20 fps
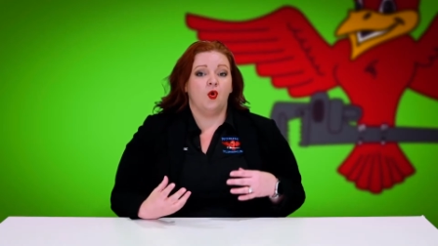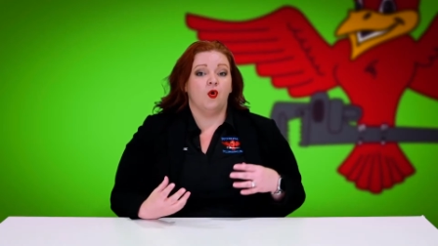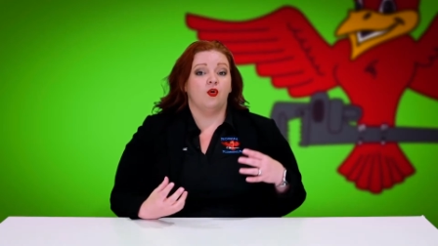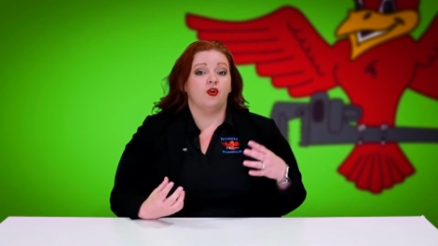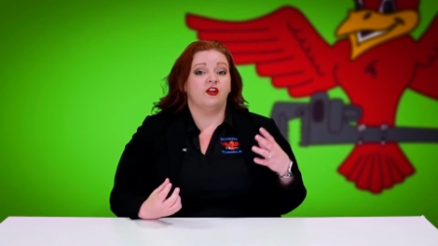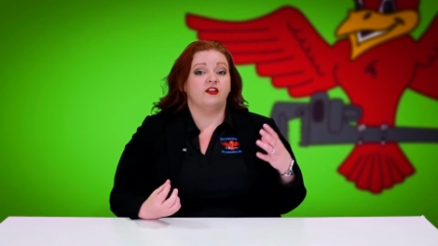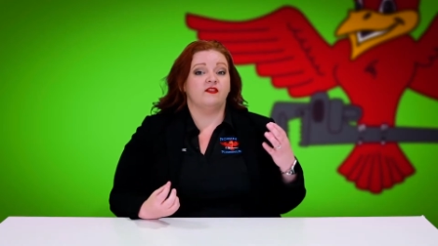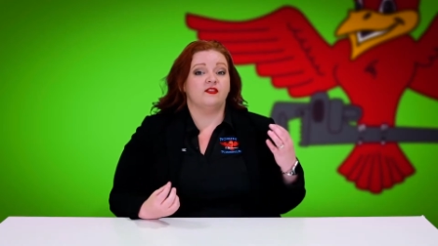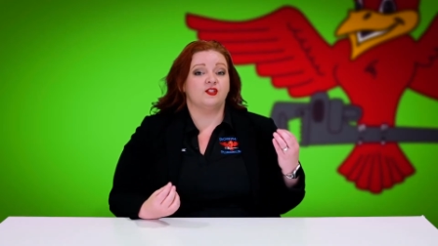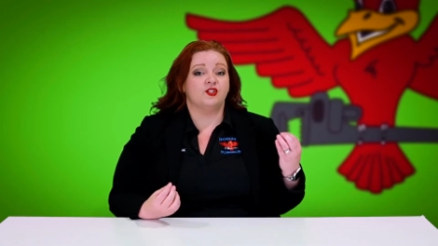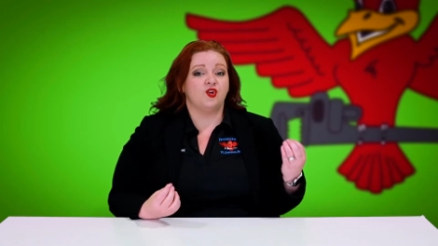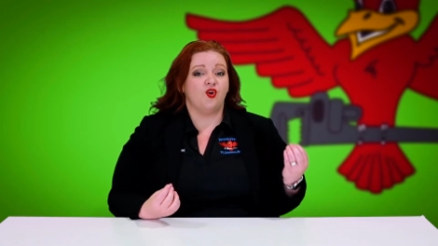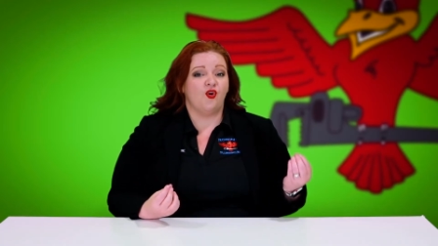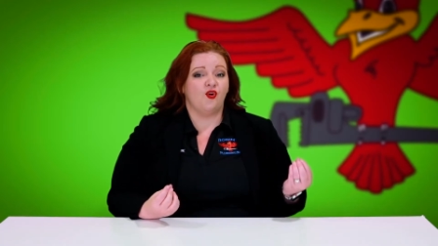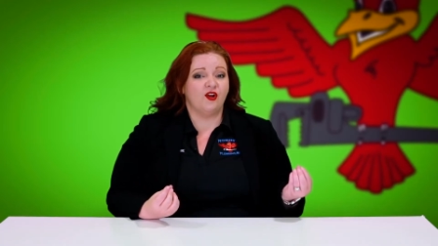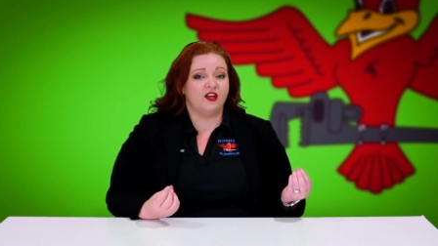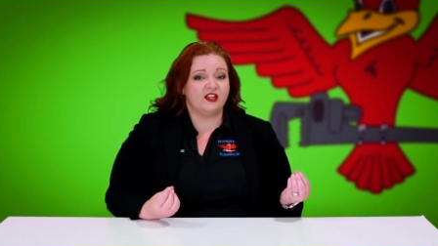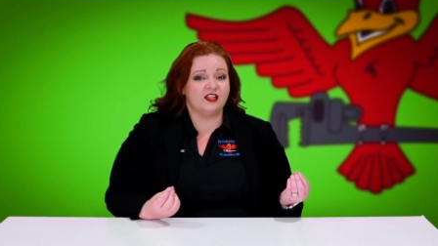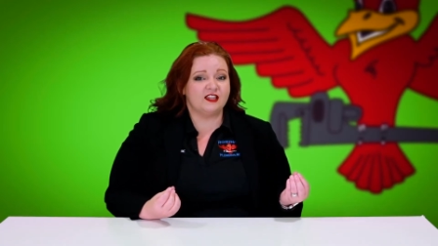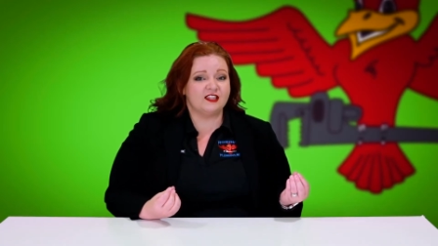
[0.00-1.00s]
or even
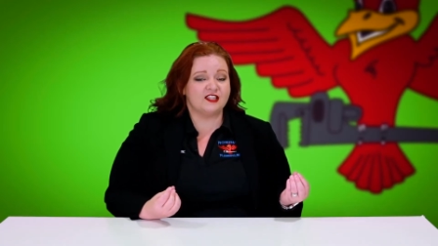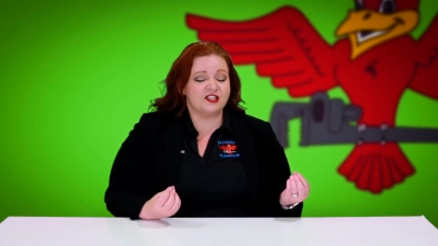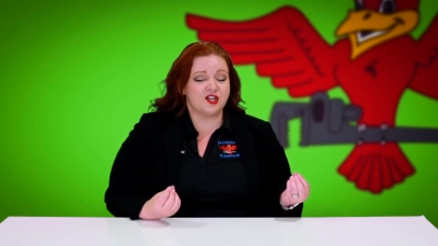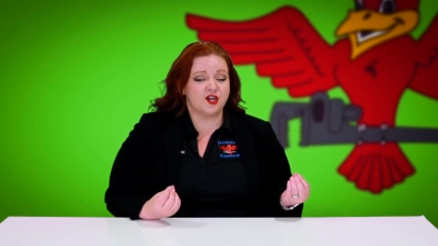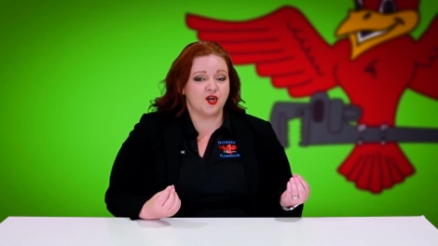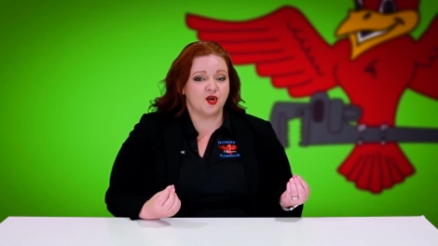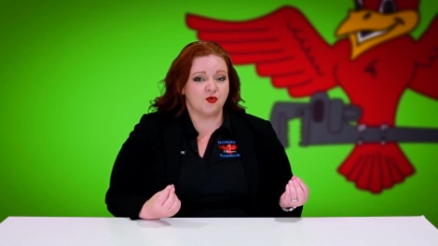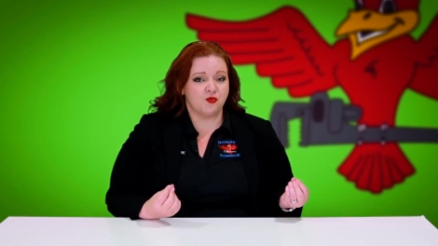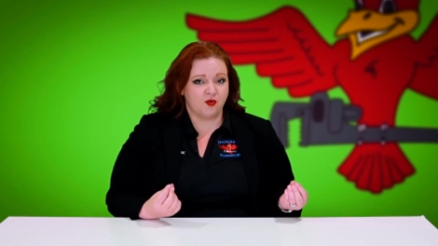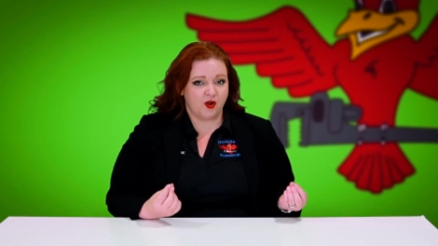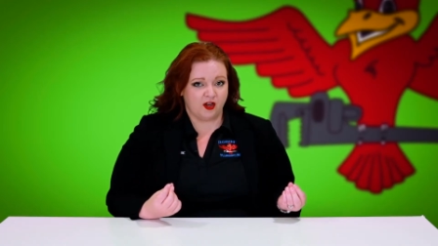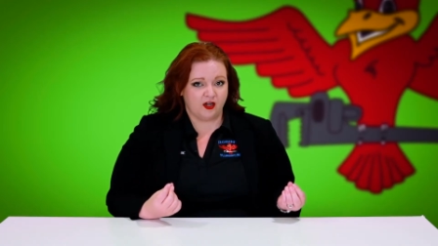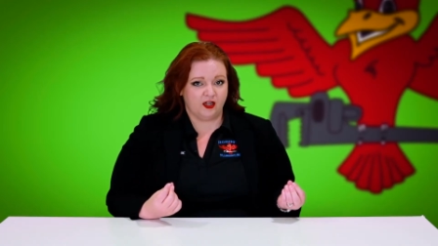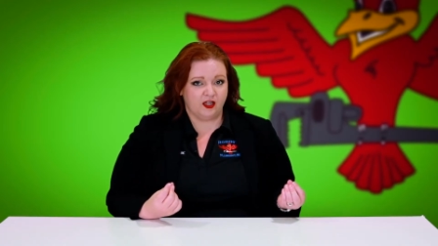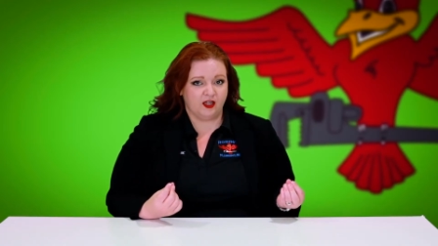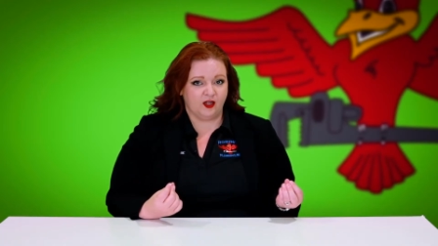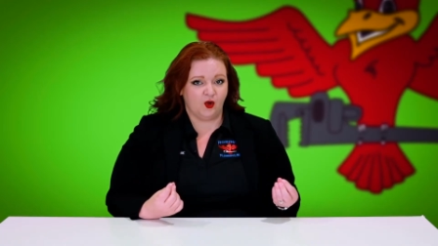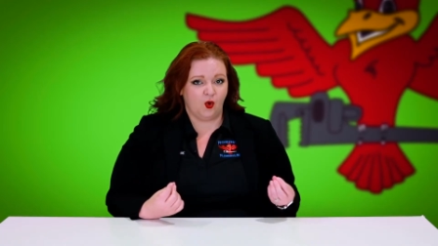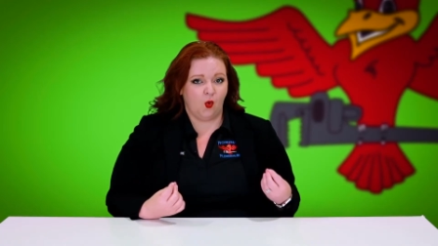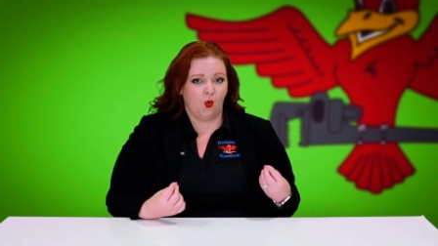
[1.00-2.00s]
toilets that are
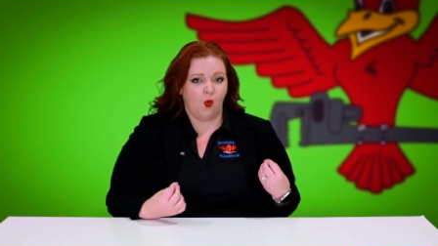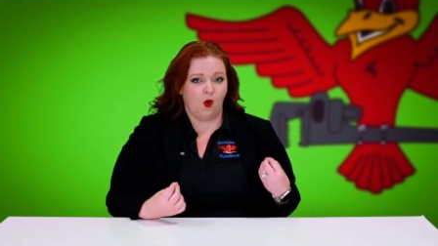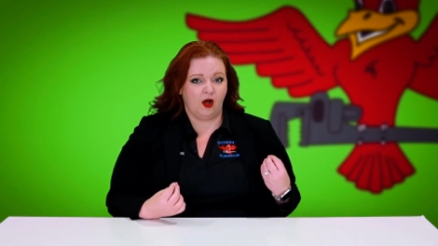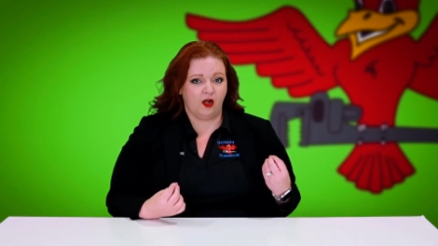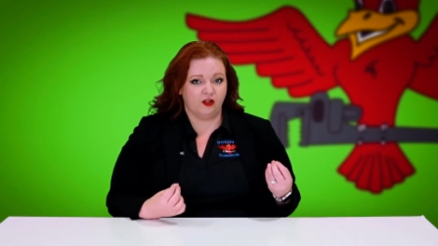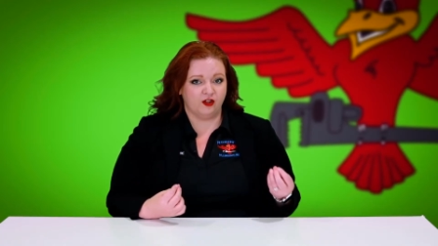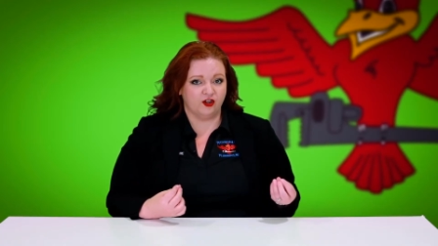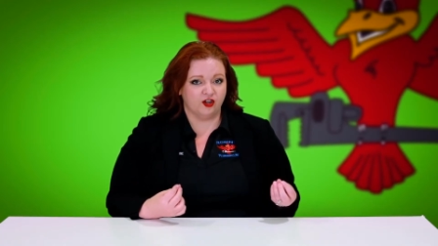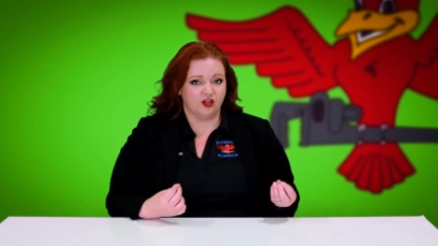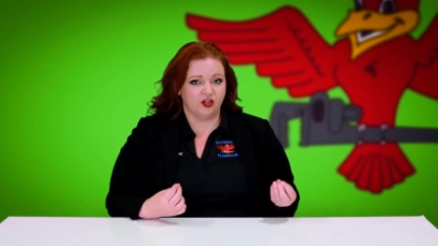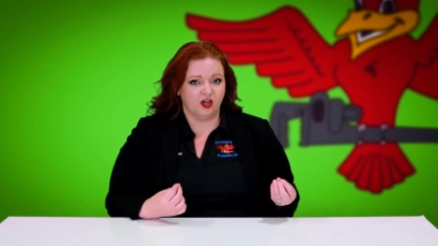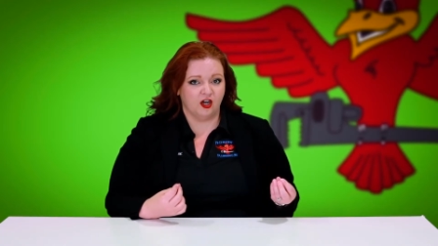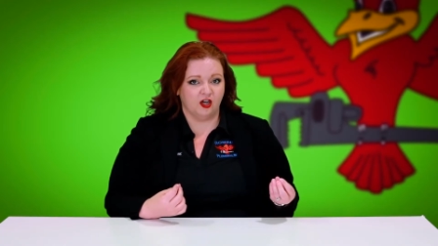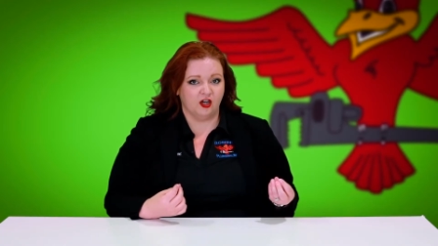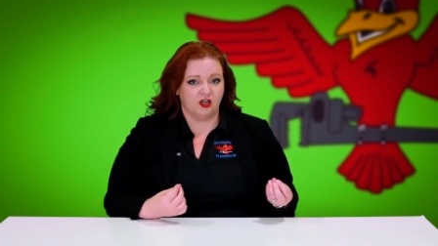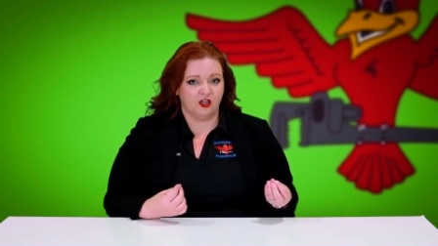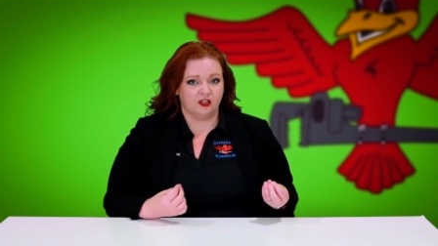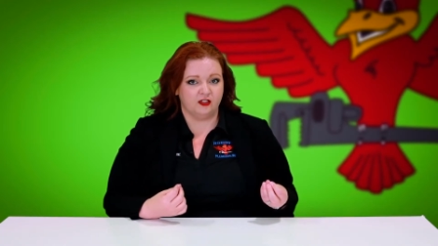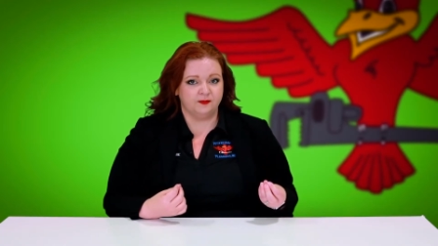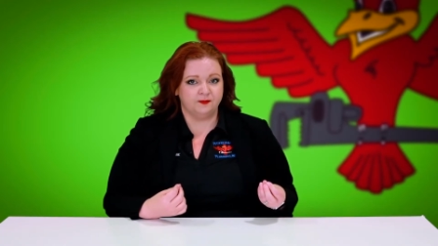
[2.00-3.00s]
running while you're
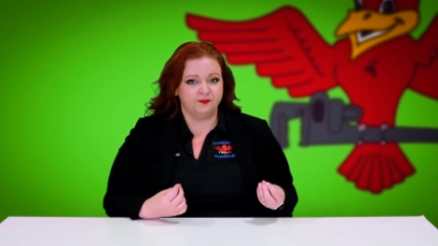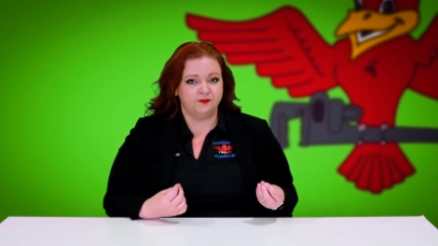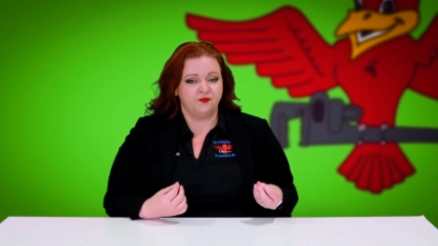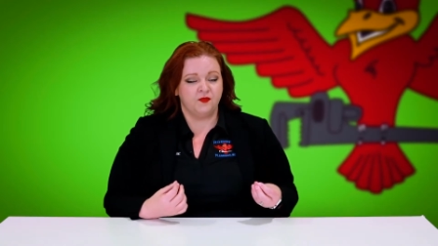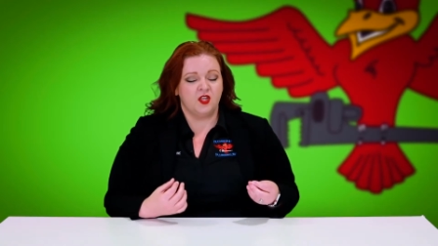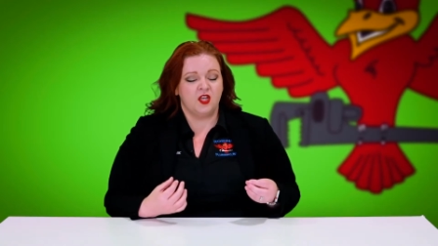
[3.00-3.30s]
gone.